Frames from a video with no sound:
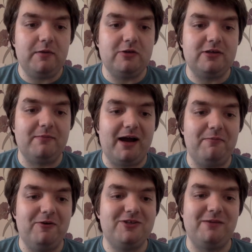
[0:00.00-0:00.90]
using the
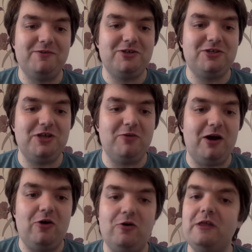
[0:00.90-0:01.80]
MacBook, so I'm just new
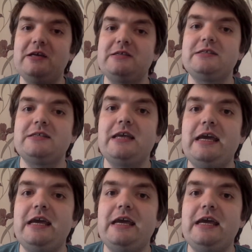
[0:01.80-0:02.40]
at all this.